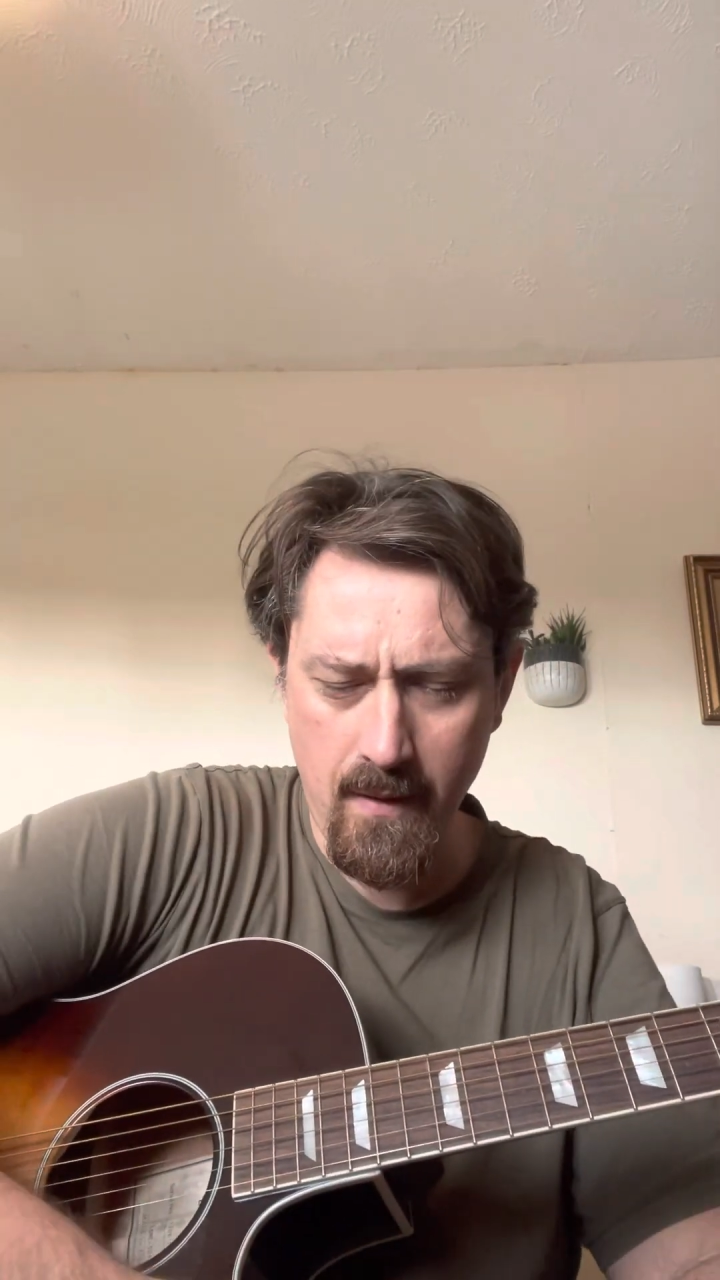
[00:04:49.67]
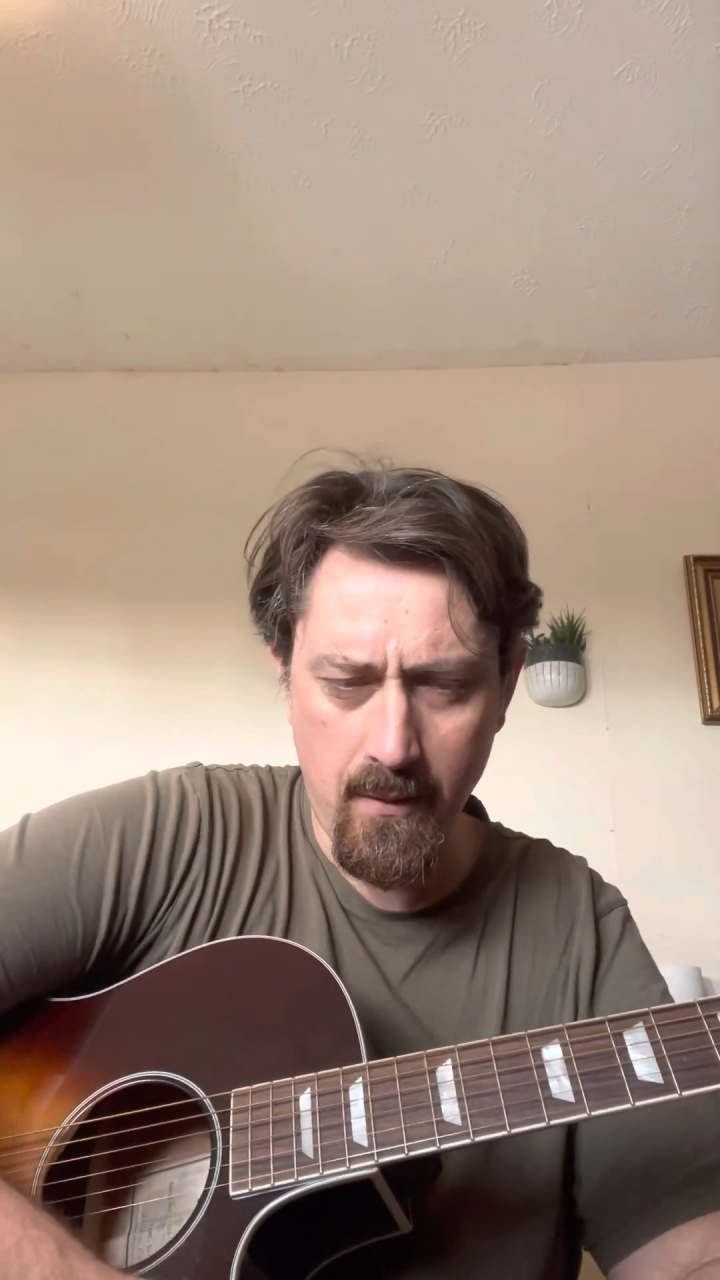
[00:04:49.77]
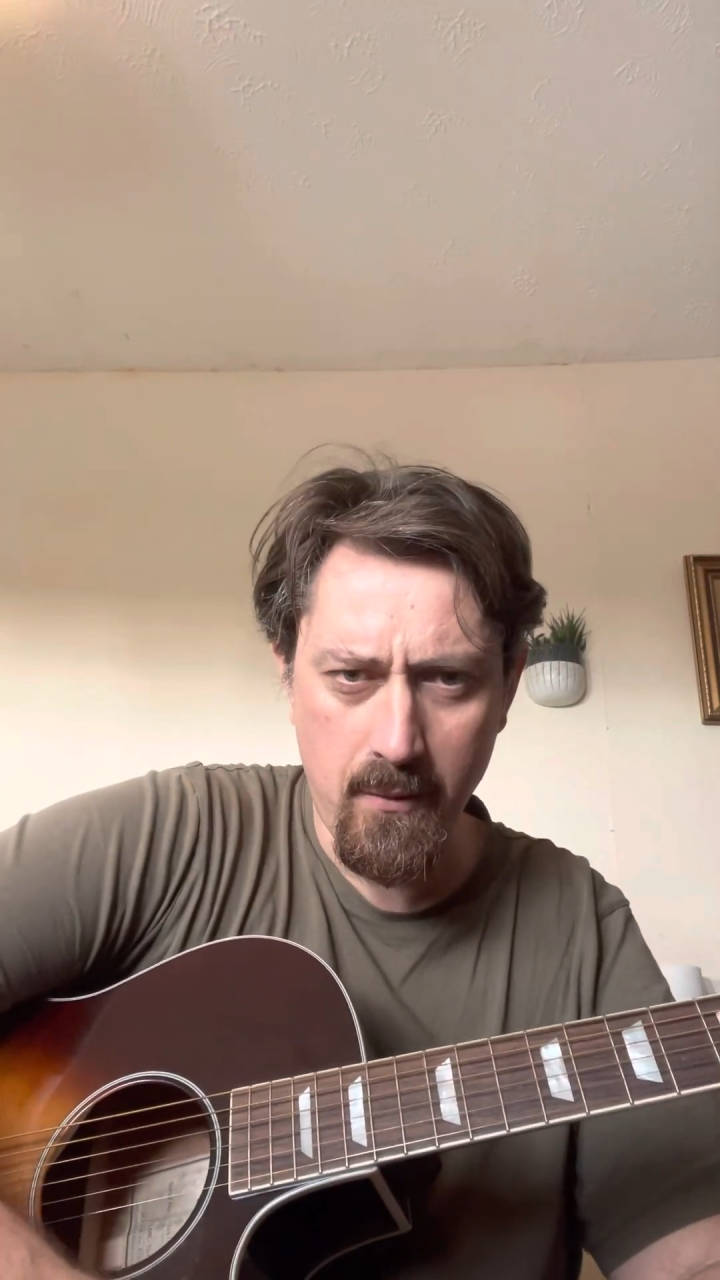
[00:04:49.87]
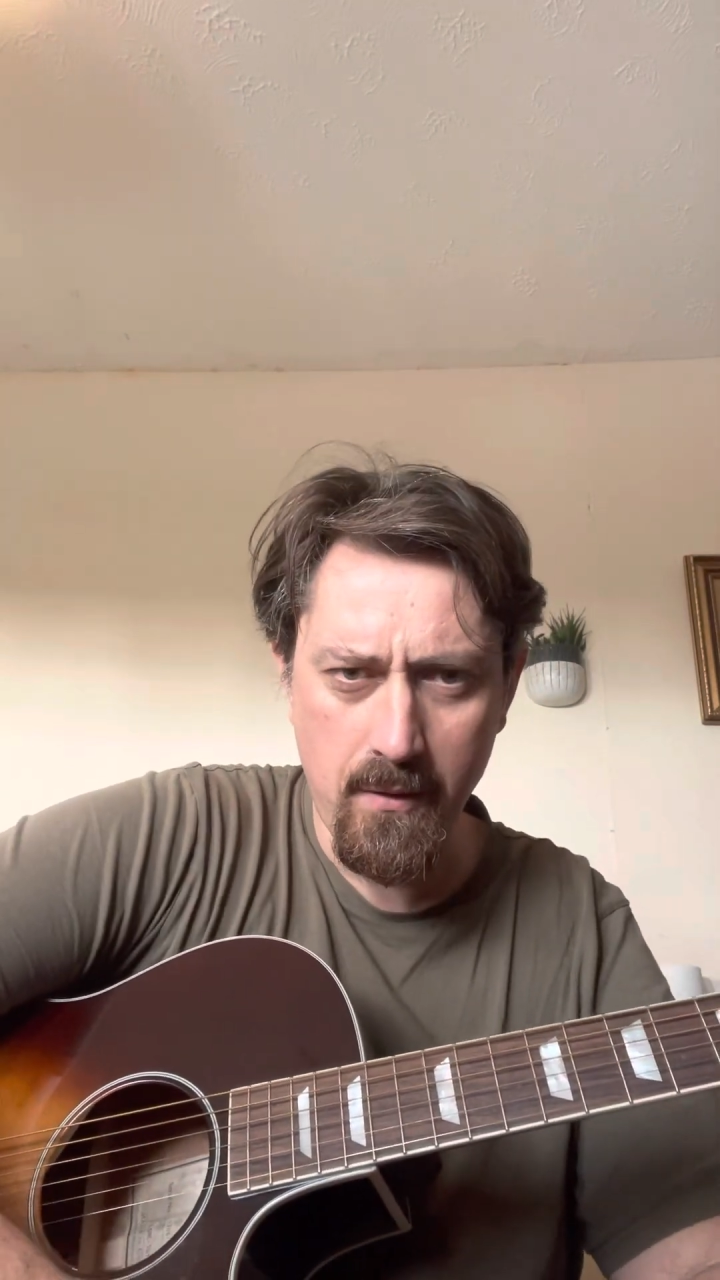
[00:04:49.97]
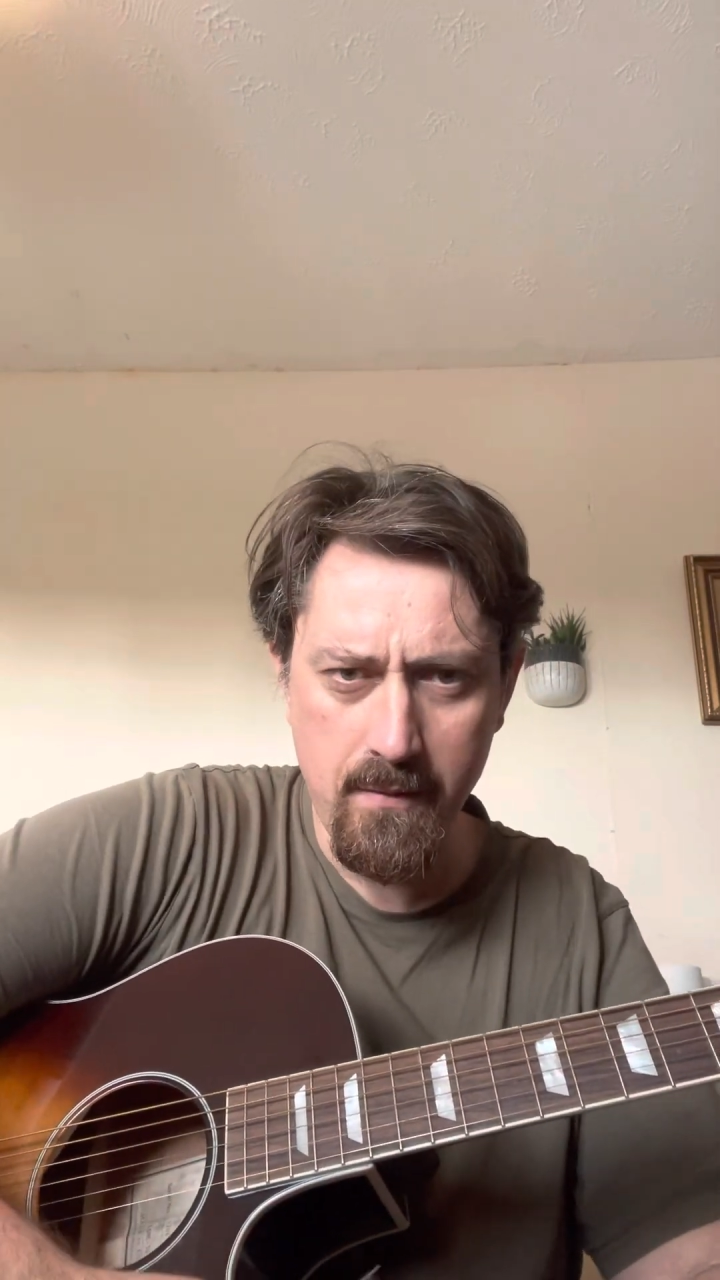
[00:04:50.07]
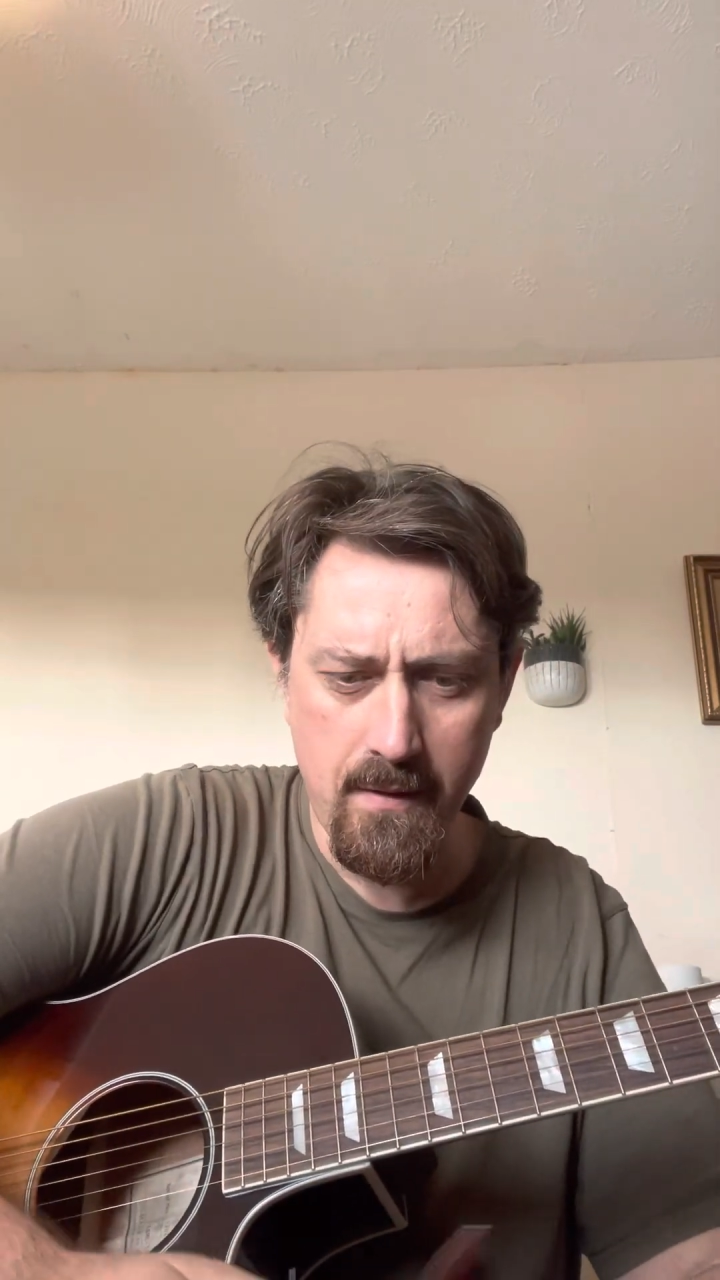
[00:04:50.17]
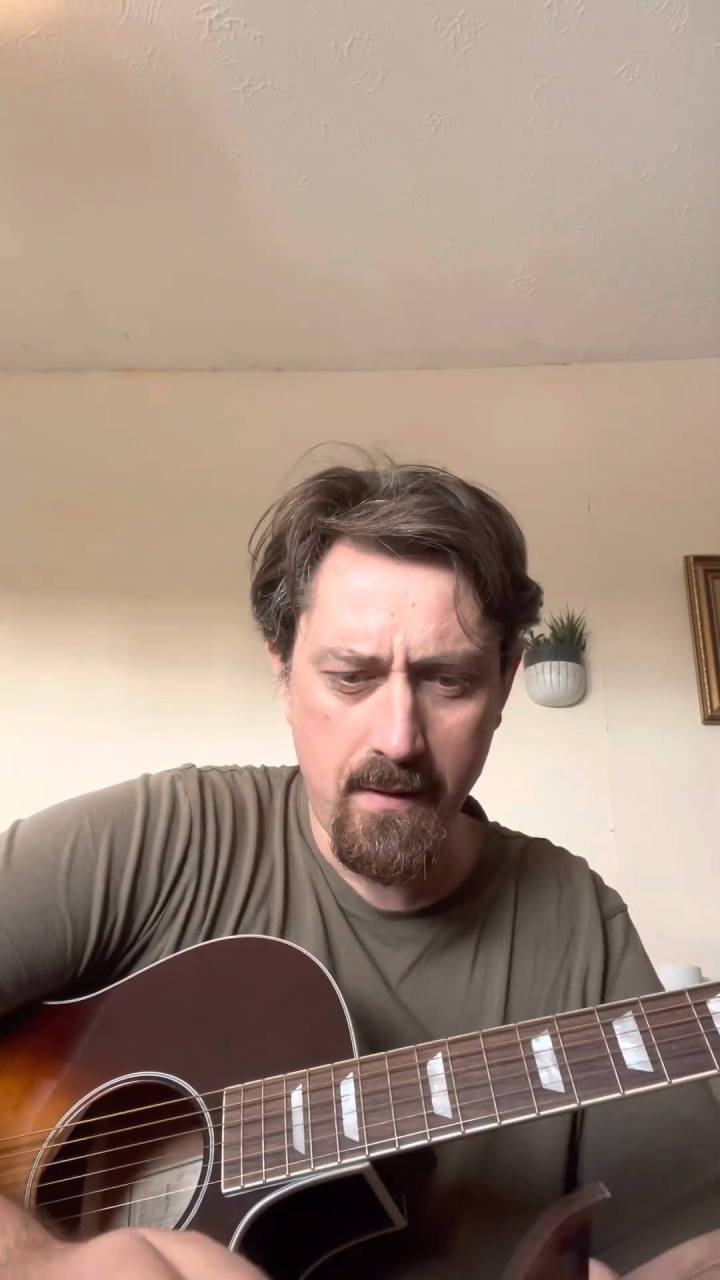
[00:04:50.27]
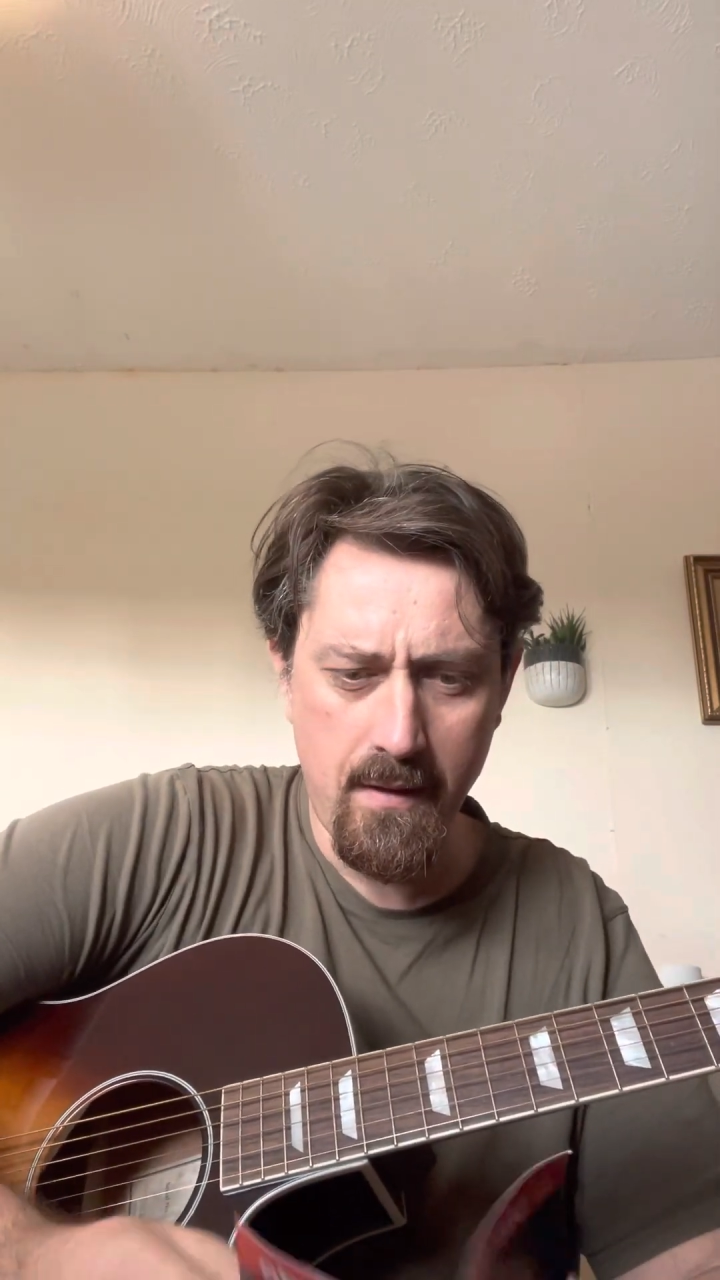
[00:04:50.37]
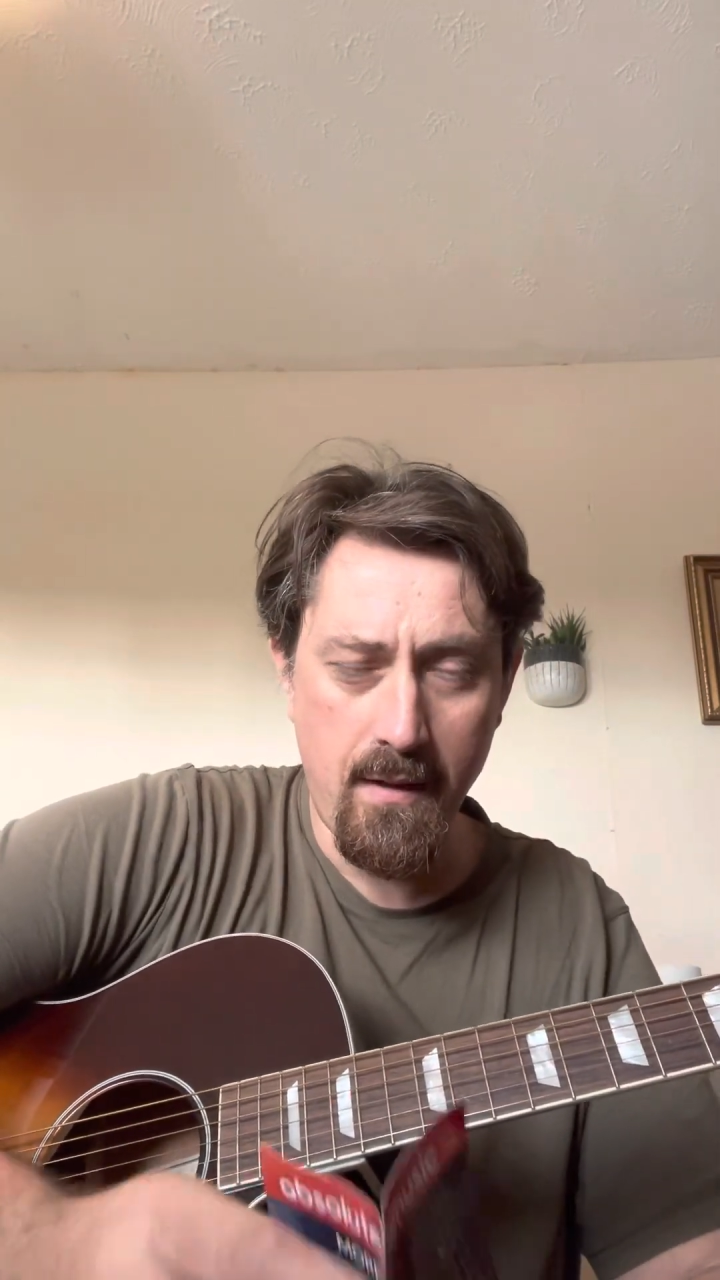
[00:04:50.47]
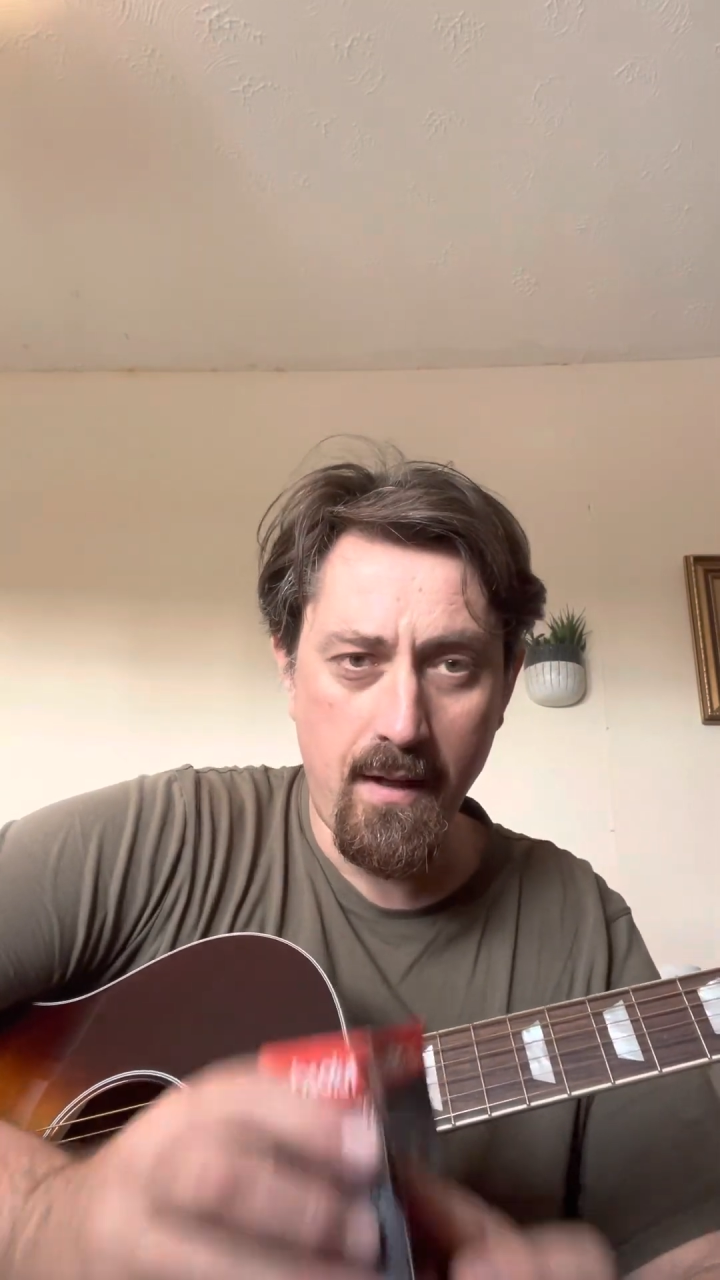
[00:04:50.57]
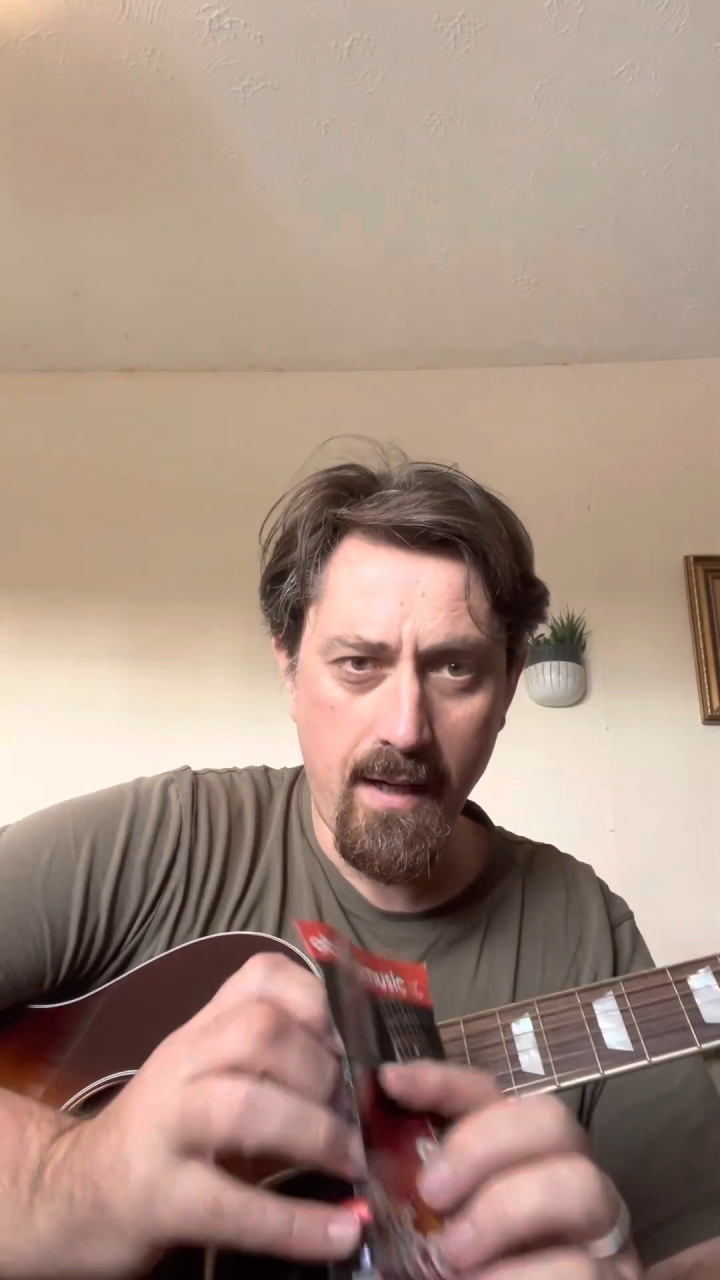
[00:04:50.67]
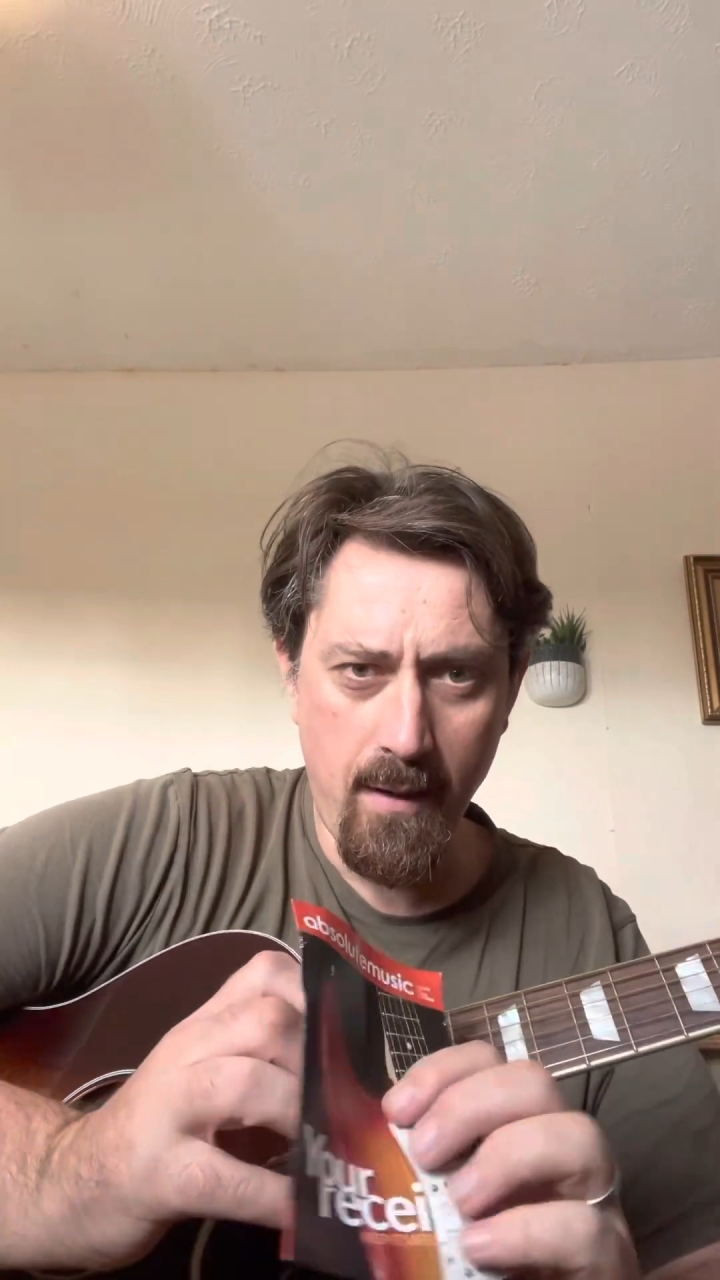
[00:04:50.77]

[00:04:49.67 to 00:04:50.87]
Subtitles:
hold on, I